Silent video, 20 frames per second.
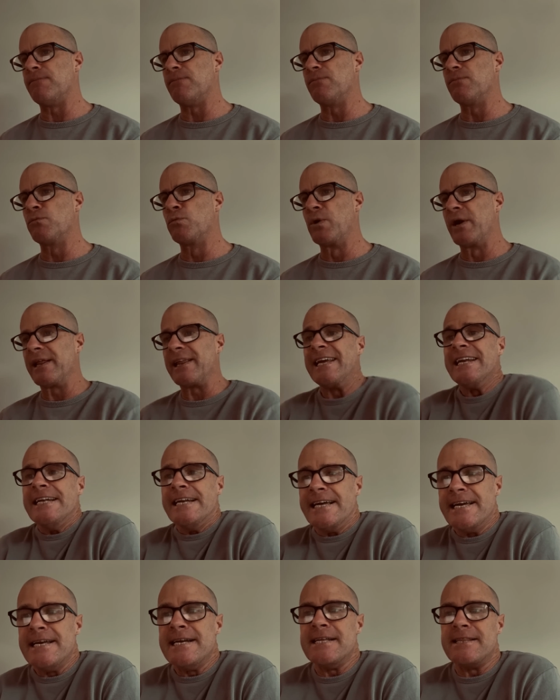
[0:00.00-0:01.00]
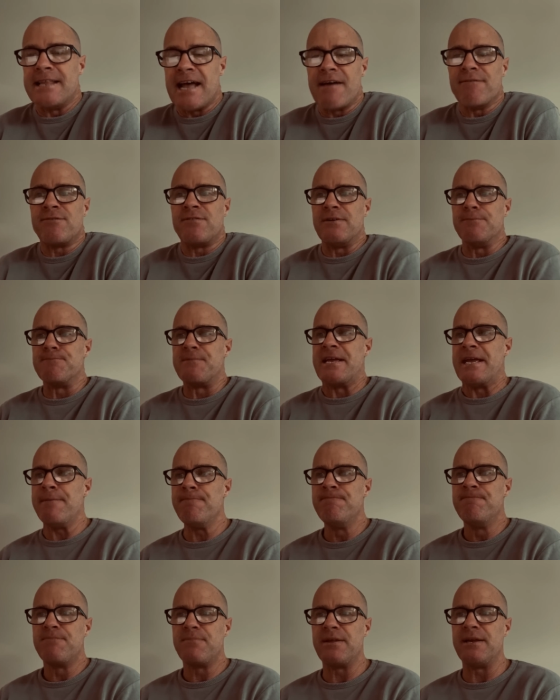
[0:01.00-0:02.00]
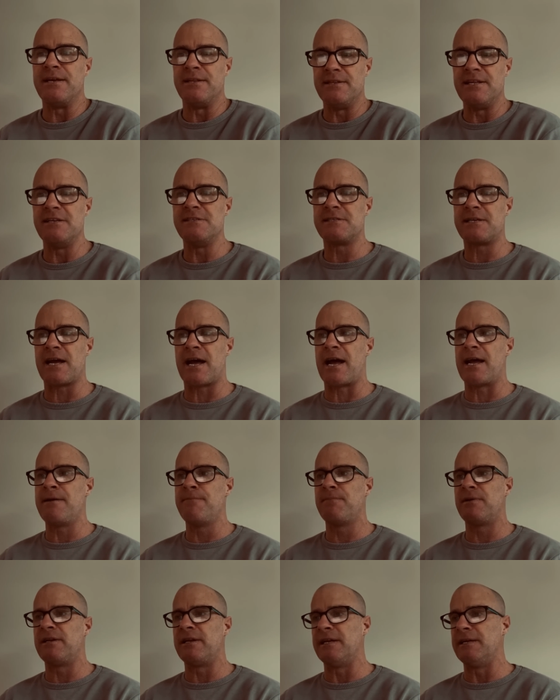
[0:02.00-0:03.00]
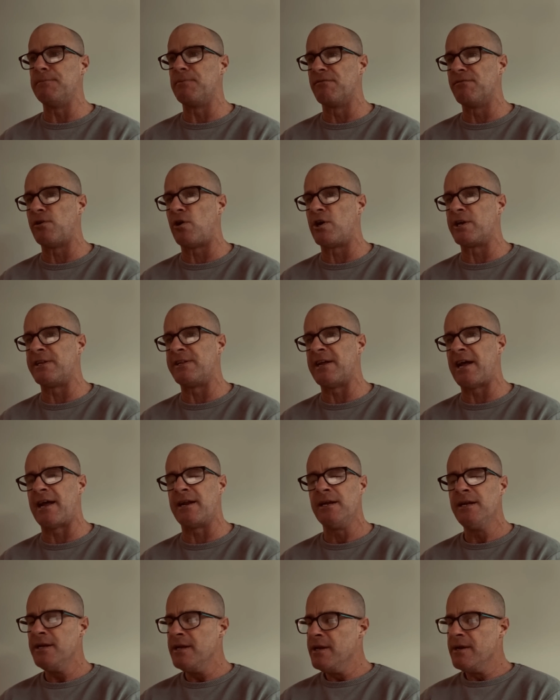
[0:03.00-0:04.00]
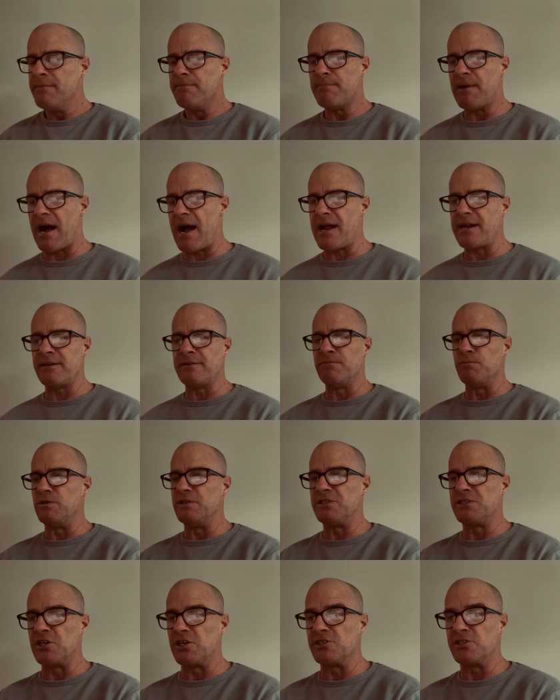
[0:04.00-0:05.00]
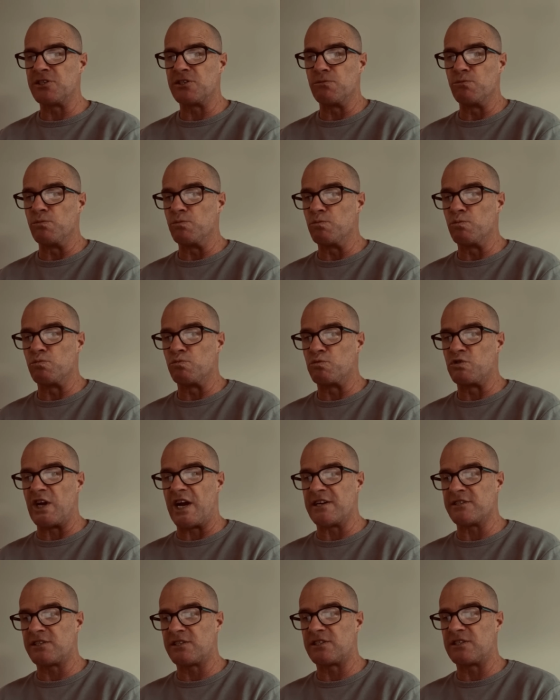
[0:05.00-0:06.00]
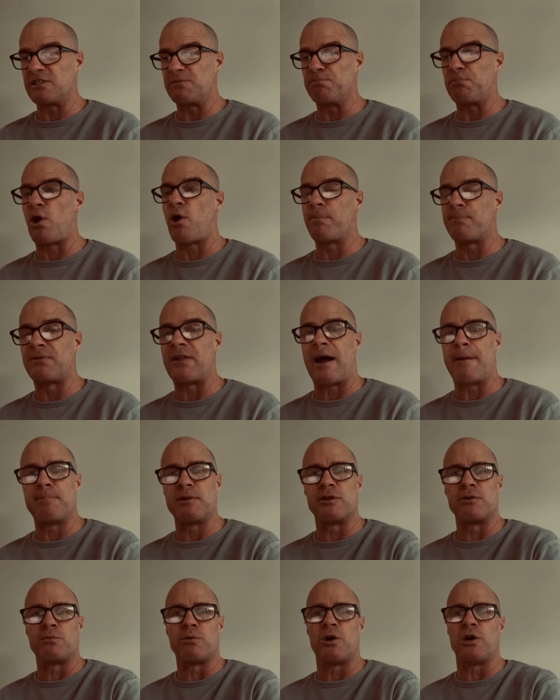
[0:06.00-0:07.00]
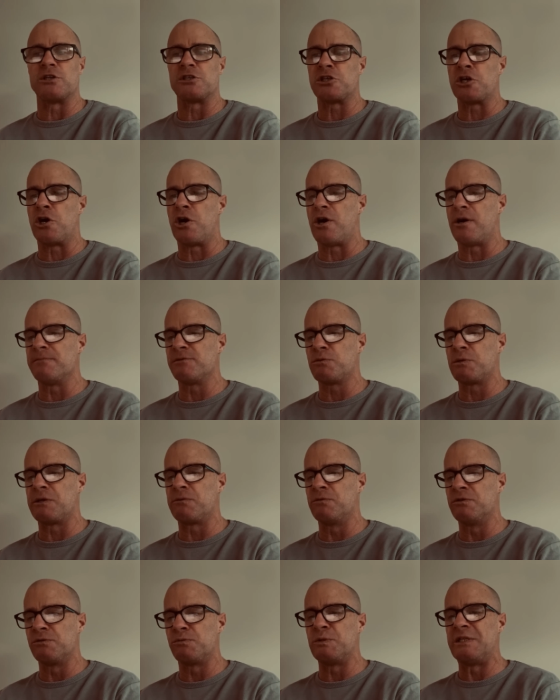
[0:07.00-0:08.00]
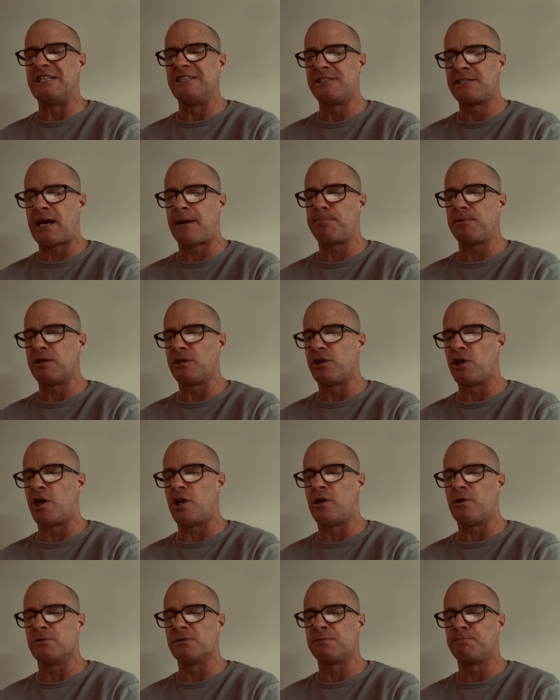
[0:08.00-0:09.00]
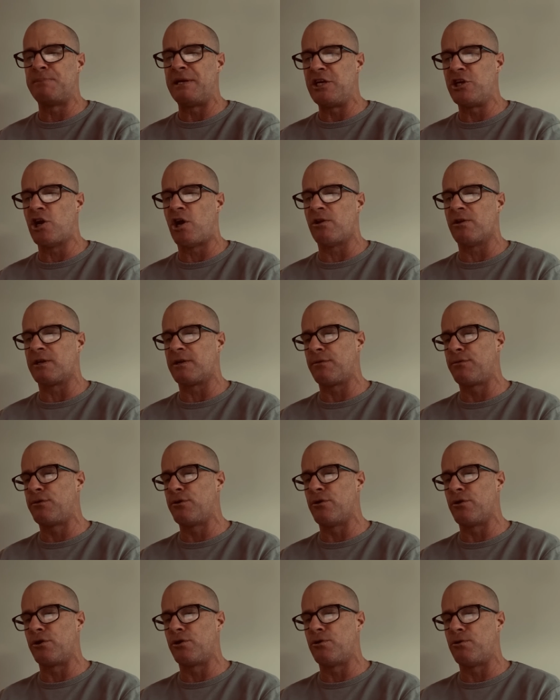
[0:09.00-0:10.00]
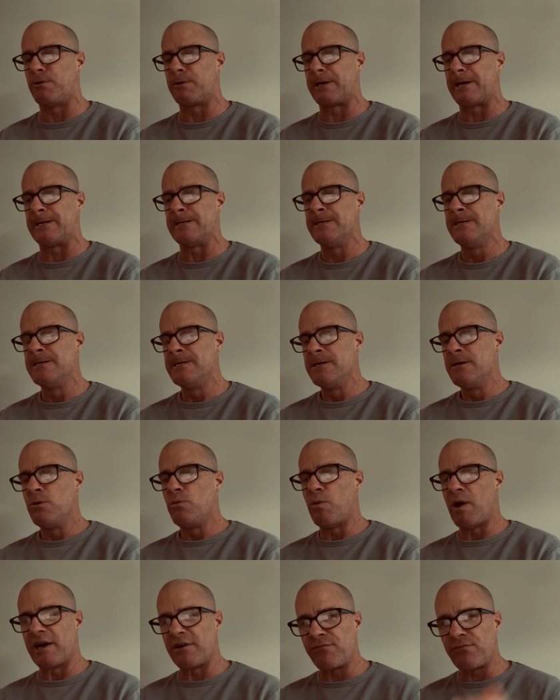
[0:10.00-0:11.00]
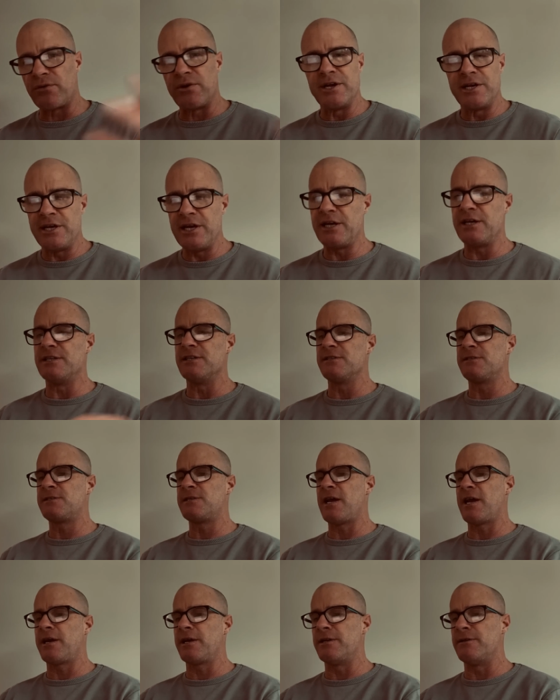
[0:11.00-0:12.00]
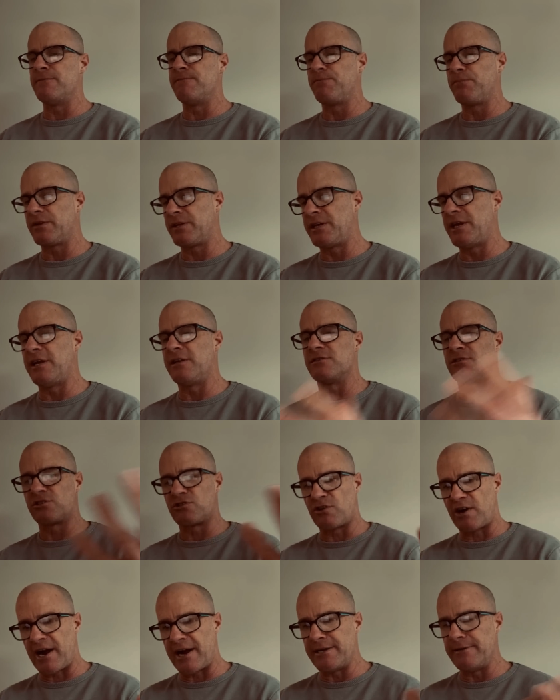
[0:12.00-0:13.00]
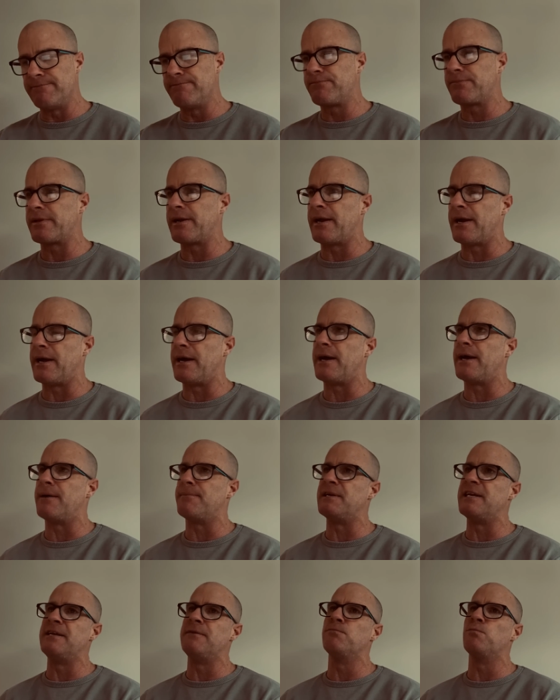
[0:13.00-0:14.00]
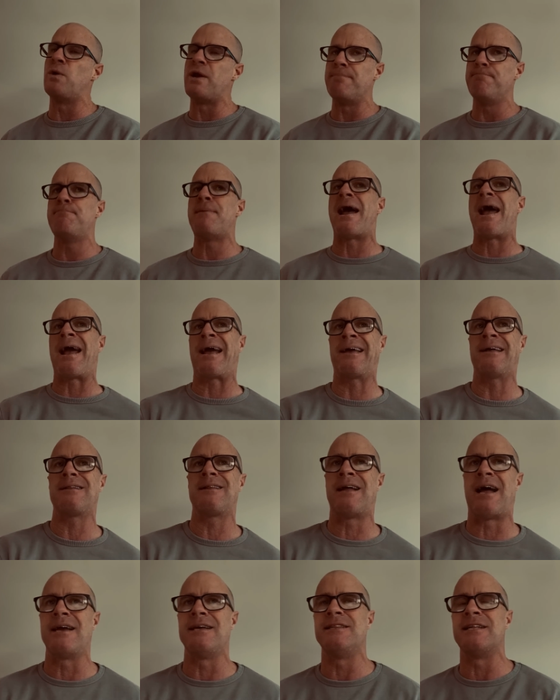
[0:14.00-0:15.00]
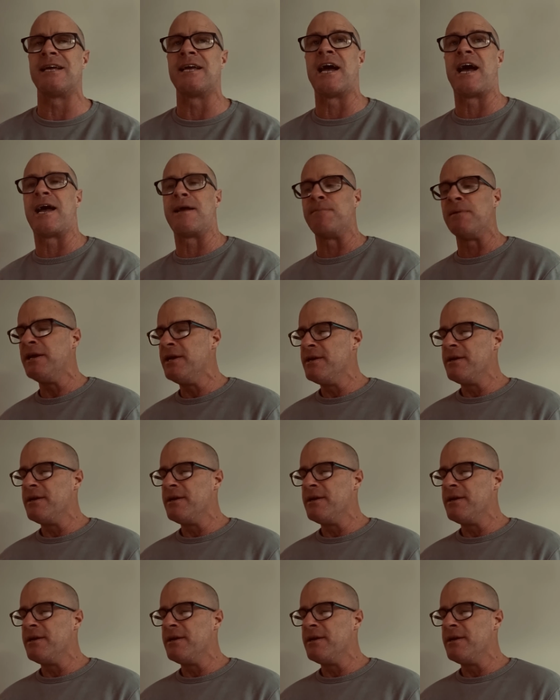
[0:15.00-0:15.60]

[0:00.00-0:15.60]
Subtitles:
Really needed that from him in this game, and he provided that. Martin was just popped up at the right times, whether it was with his couple of goals, big goal in the third quarter, won a free kick in the second, kicked straight, and then went back late in the game.